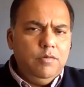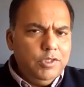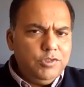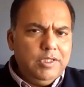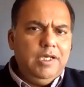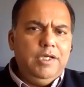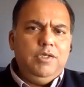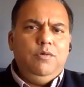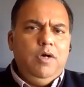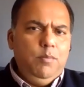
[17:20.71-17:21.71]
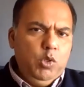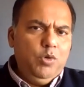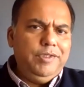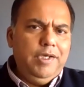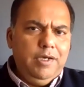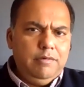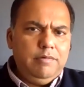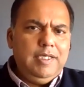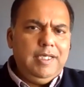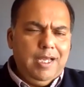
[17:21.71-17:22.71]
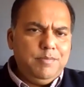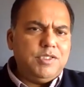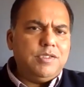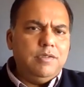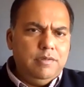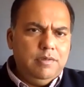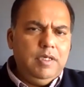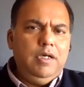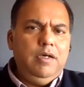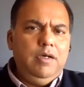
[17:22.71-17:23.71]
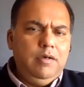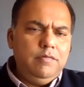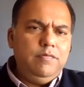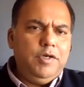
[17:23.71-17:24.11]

virtually like, you know, upload their CAMs, uh, right.